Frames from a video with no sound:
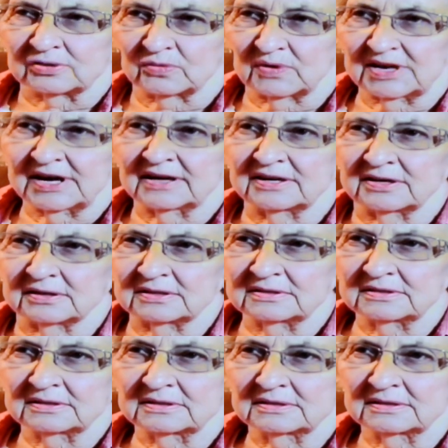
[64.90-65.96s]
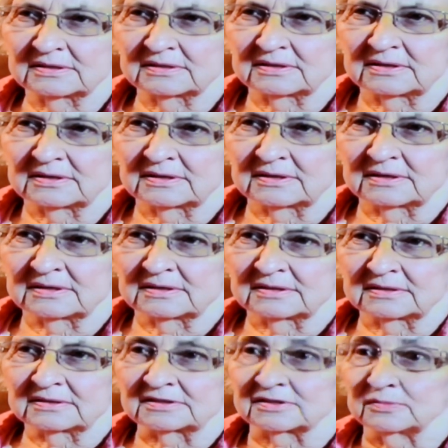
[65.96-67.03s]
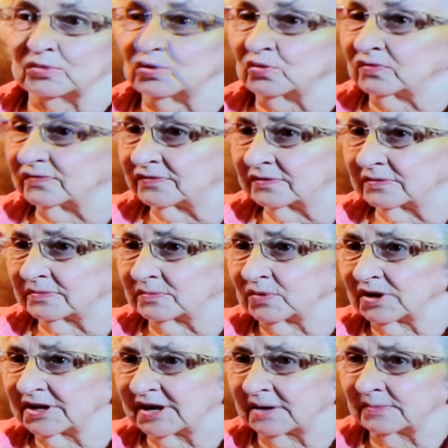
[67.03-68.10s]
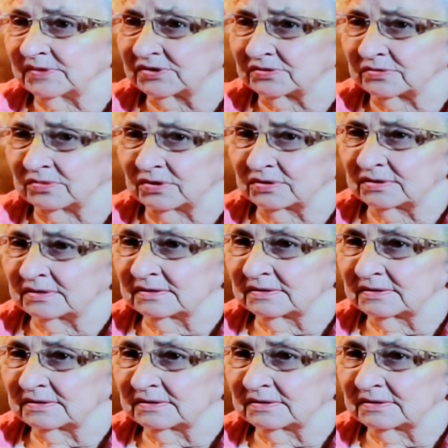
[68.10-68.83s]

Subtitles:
so we had to move. We came to